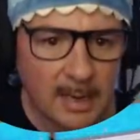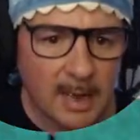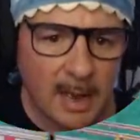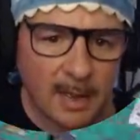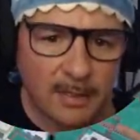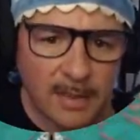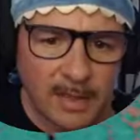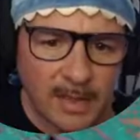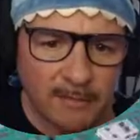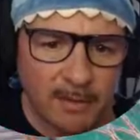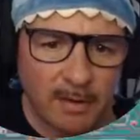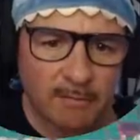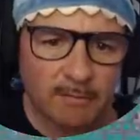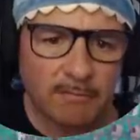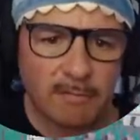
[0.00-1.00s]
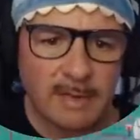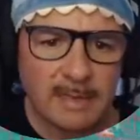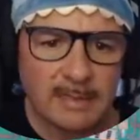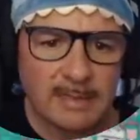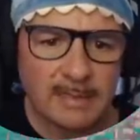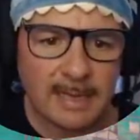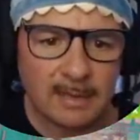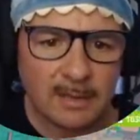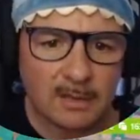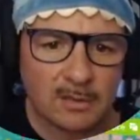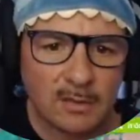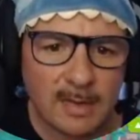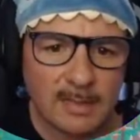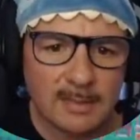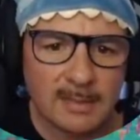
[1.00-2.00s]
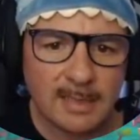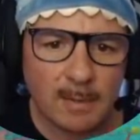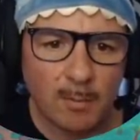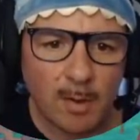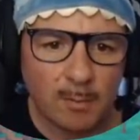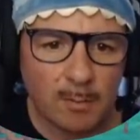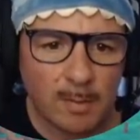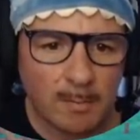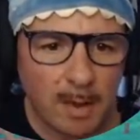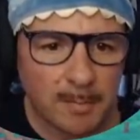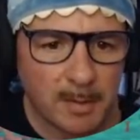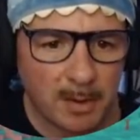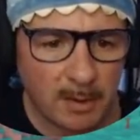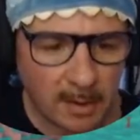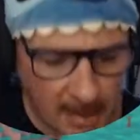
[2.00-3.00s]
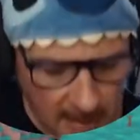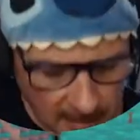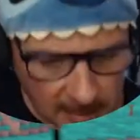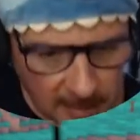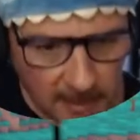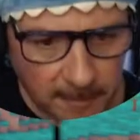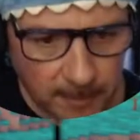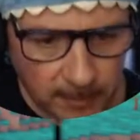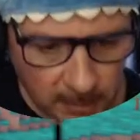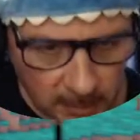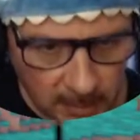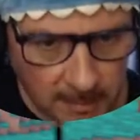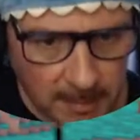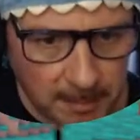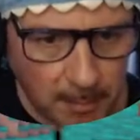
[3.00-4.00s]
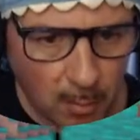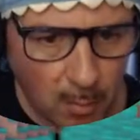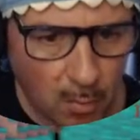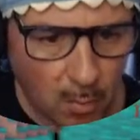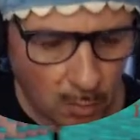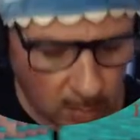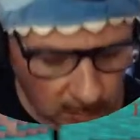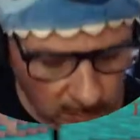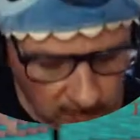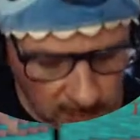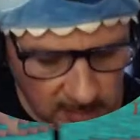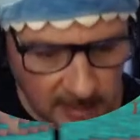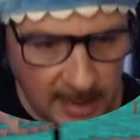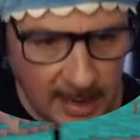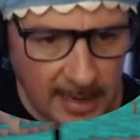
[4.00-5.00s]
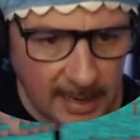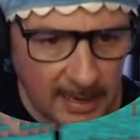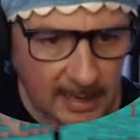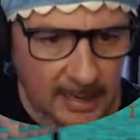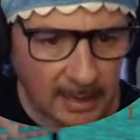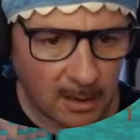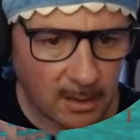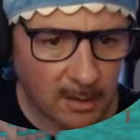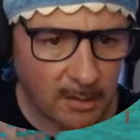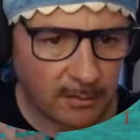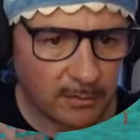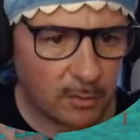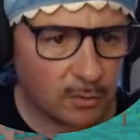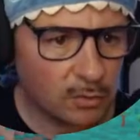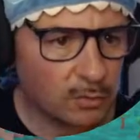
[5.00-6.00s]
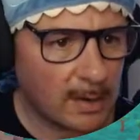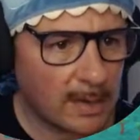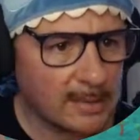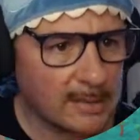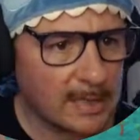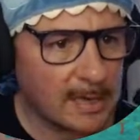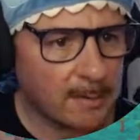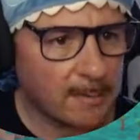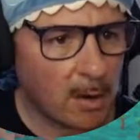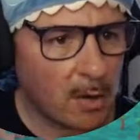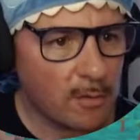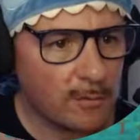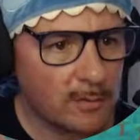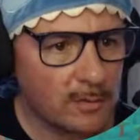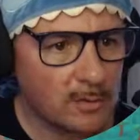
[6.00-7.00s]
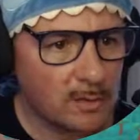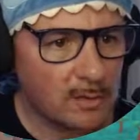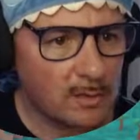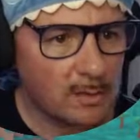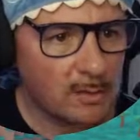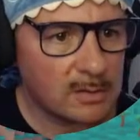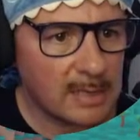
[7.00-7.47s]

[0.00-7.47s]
I think if I reset the train somewhat, we might be okay. So let me pause and click on a few trains, get them over to